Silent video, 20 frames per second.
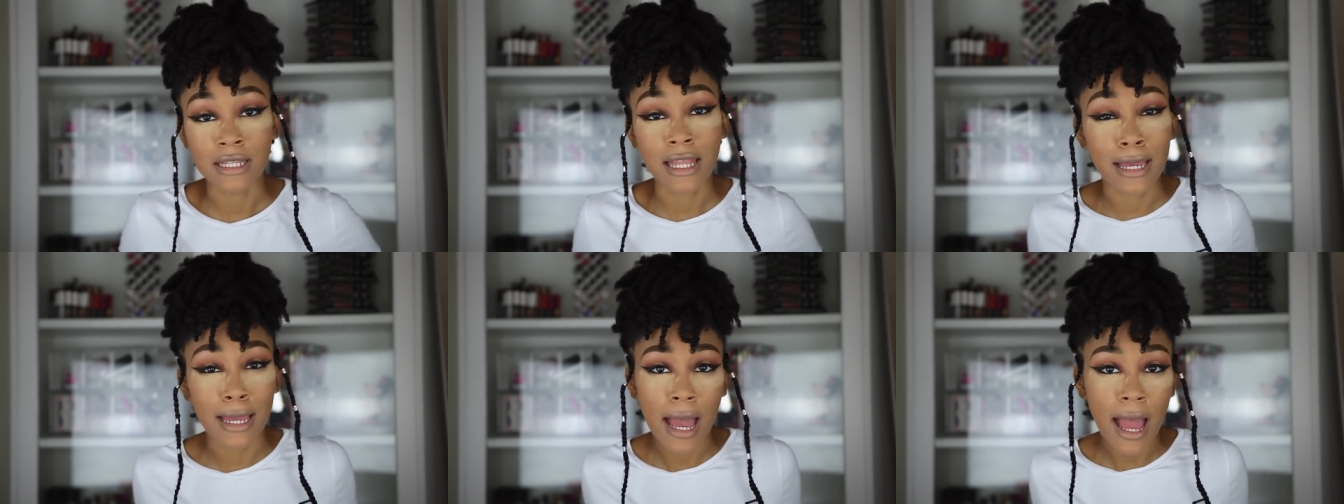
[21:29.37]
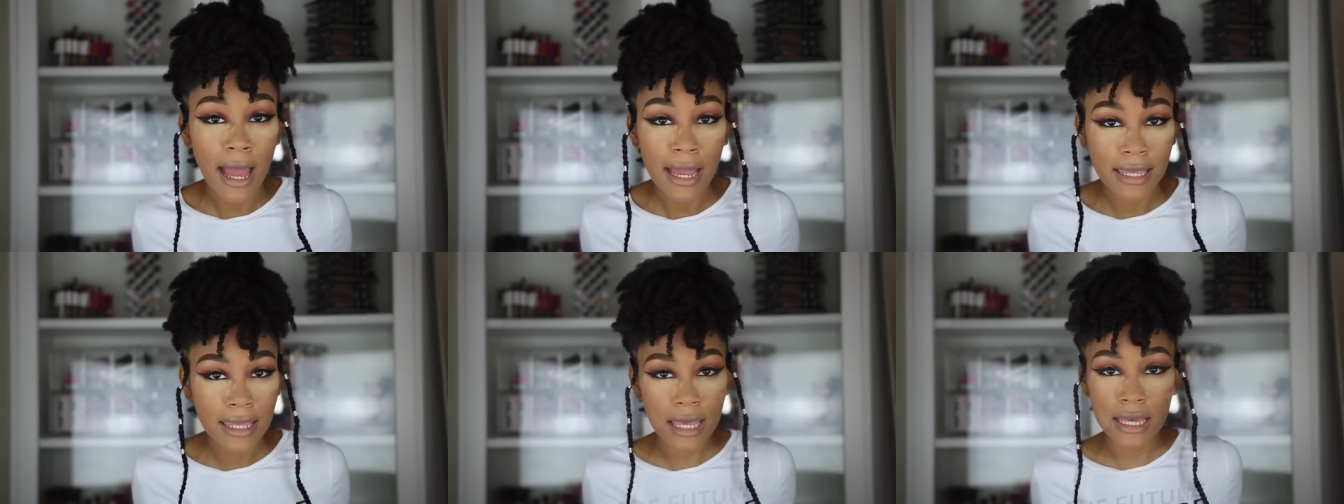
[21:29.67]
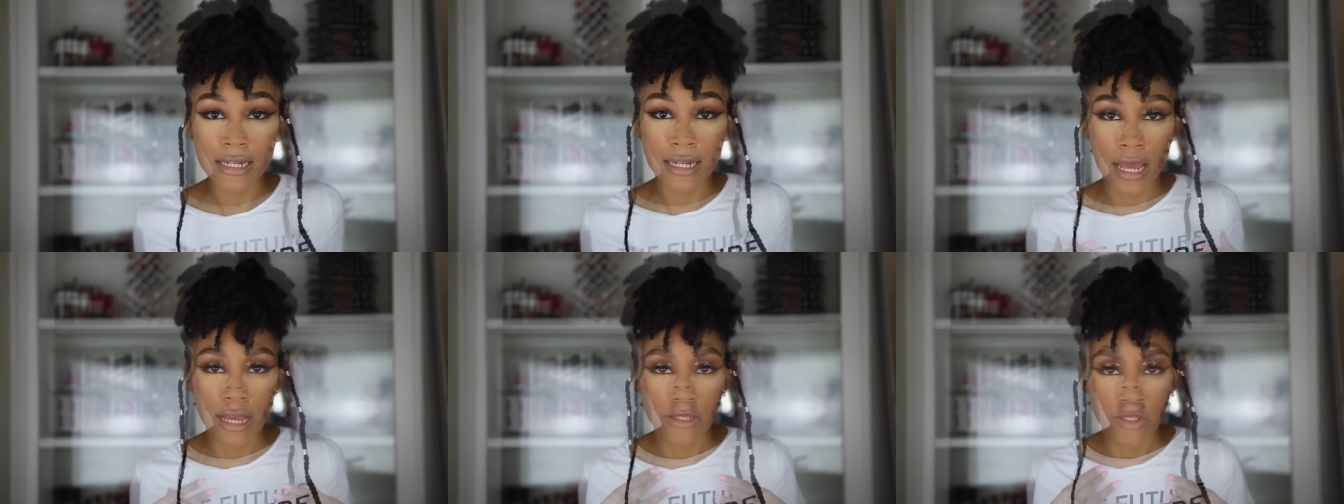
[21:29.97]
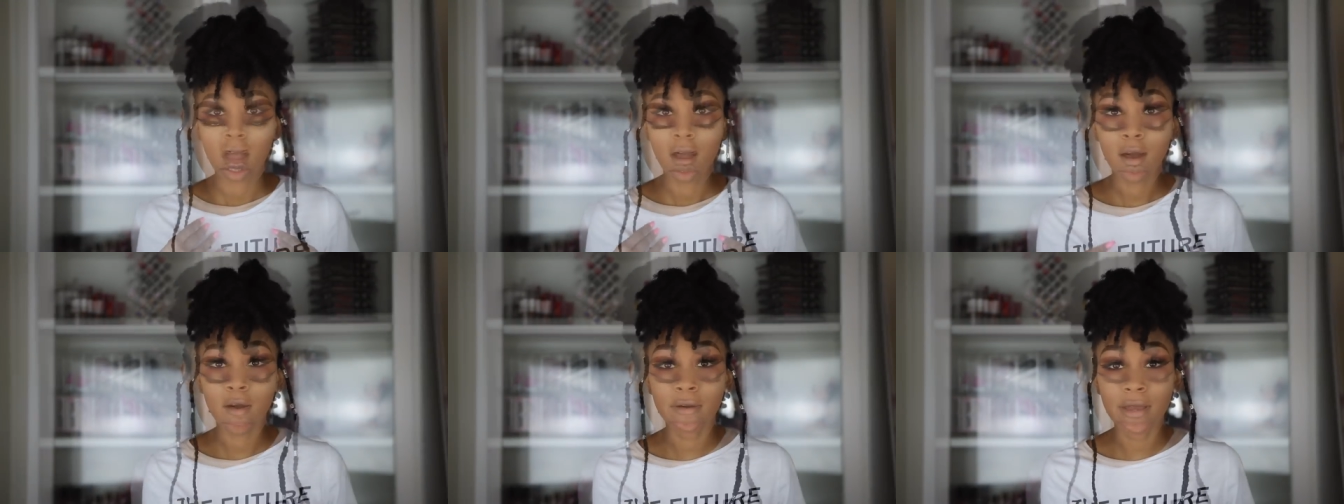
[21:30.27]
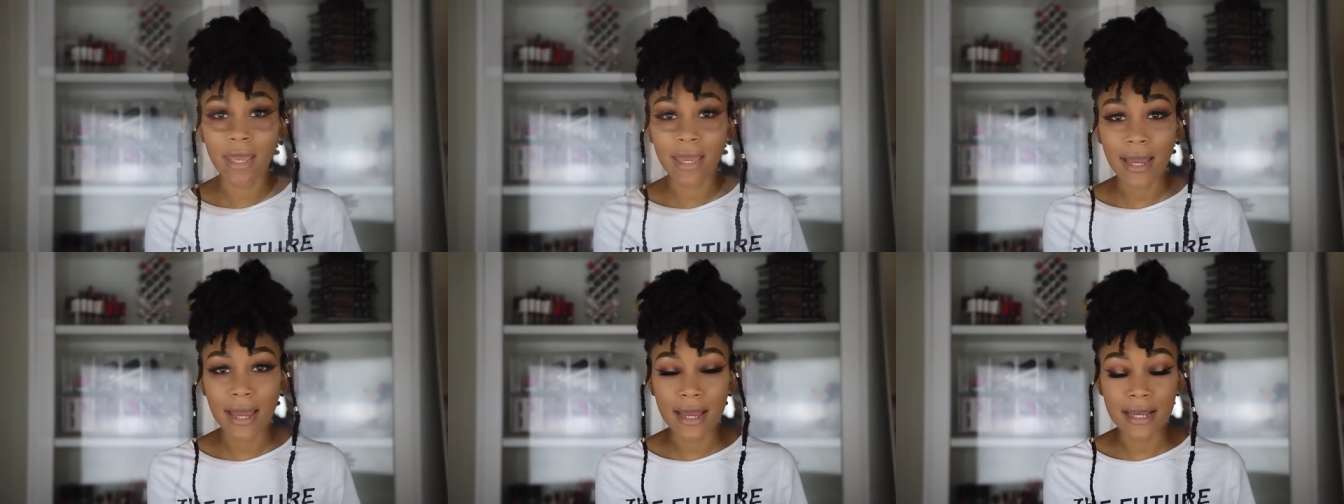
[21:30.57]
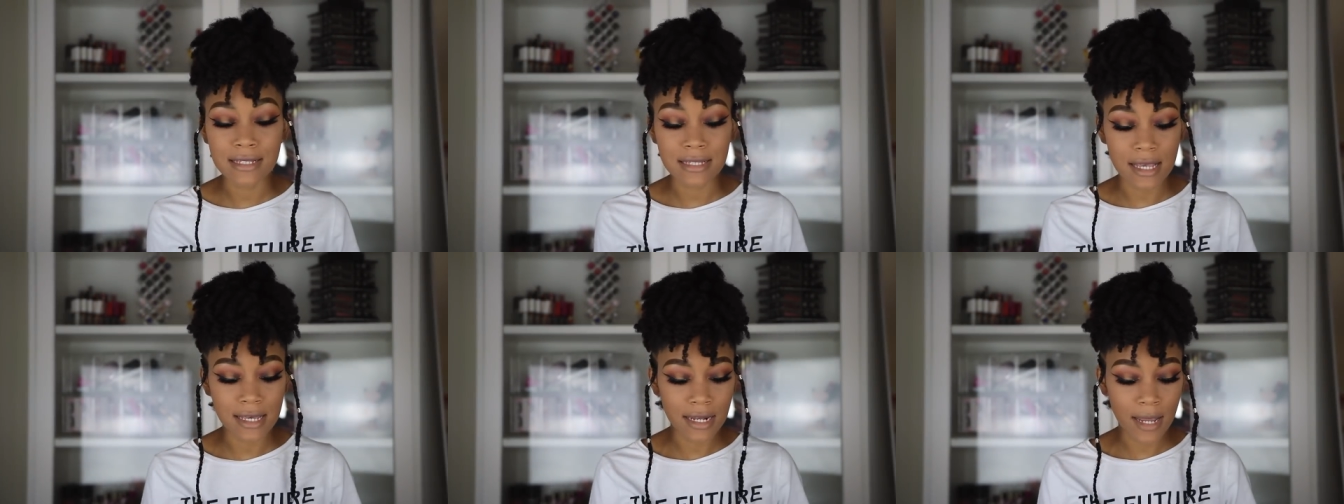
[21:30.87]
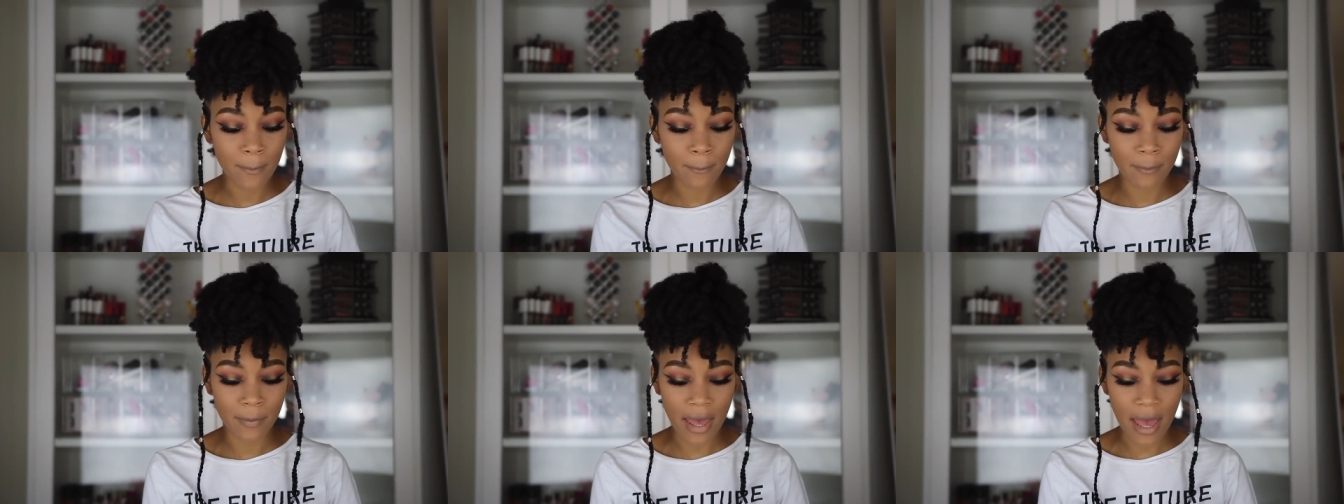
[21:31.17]
Like, I cannot do that. Okay, guys, and
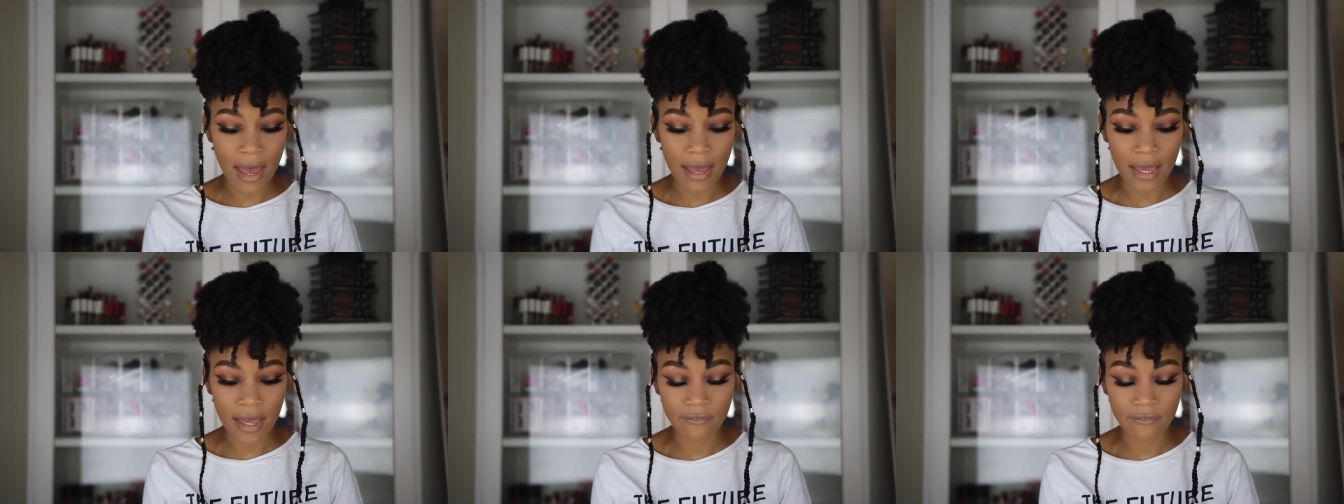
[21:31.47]
I'm back.